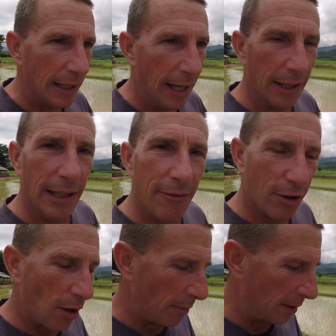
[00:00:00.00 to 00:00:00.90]
yeah,
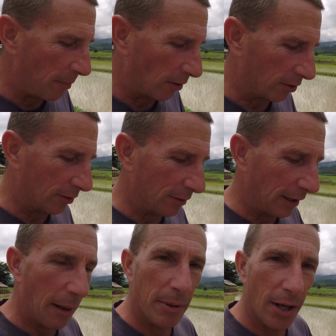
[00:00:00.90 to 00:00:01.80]
leave a comment in the box
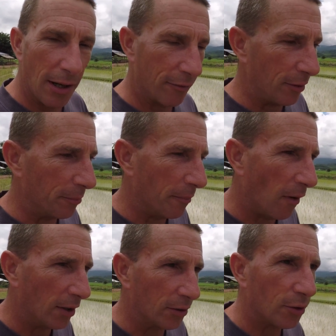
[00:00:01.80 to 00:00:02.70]
and let me know if you
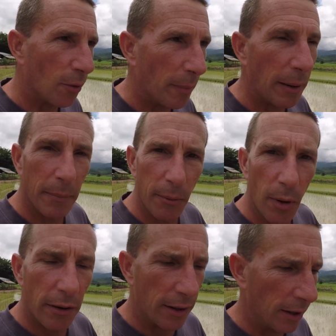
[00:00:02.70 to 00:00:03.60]
mind at all about me
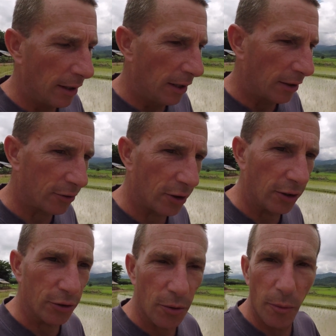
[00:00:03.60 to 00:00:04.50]
wearing a
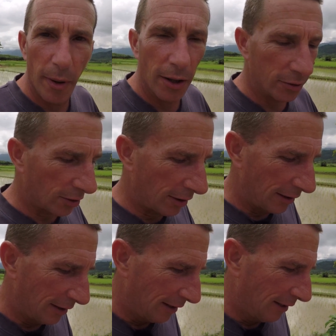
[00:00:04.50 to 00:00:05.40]
surgical mask.
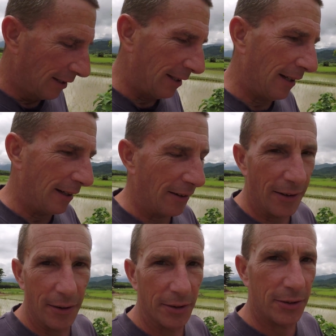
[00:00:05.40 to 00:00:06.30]
Yeah,
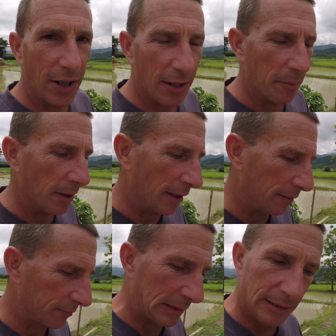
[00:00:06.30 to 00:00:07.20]
I know, it's terrible, isn't
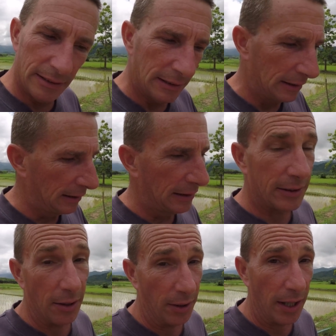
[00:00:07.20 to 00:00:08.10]
it?
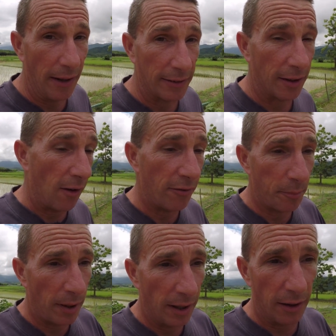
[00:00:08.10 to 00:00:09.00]
Still, you know, that's
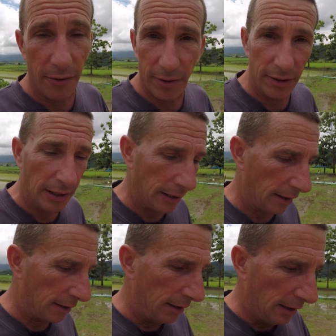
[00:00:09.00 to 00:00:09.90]
life, part of life, isn't it?
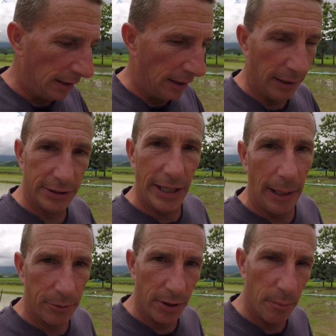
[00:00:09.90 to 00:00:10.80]
Another
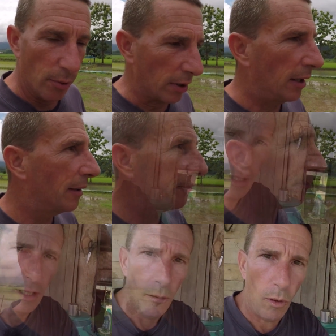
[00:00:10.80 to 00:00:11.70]
chapter in the book.
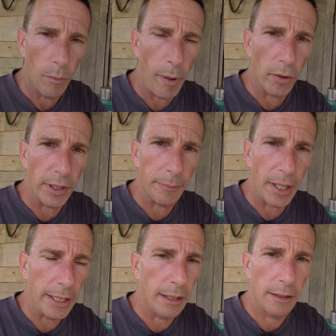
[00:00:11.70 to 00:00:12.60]
Well, pond
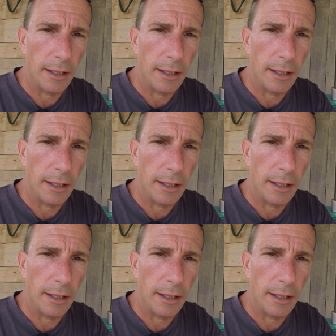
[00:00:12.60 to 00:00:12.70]
update.